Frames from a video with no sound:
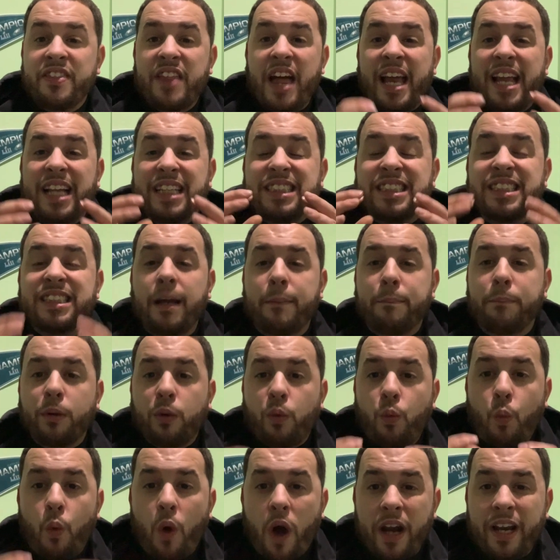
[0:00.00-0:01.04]
That is number
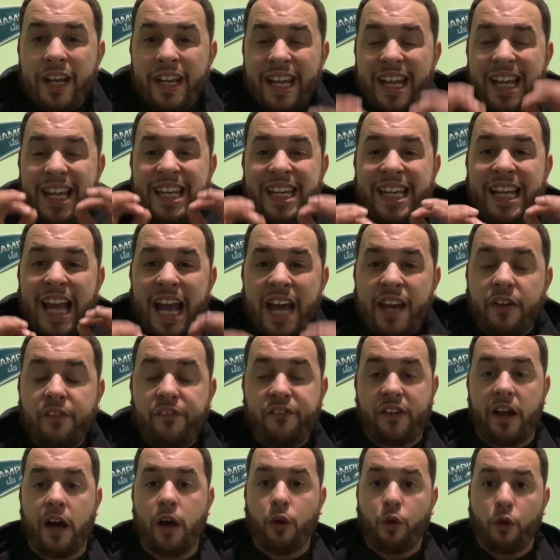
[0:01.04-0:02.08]
one in the
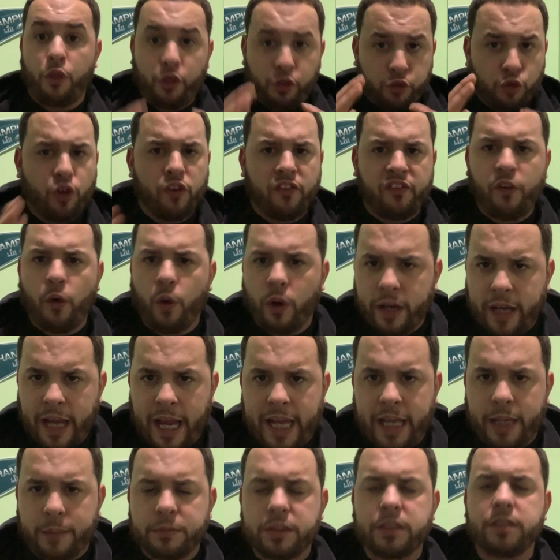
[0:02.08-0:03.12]
NFL through 4
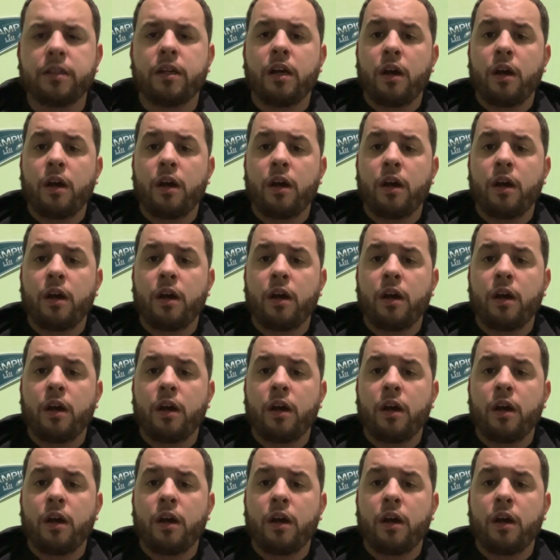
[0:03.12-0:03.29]
games.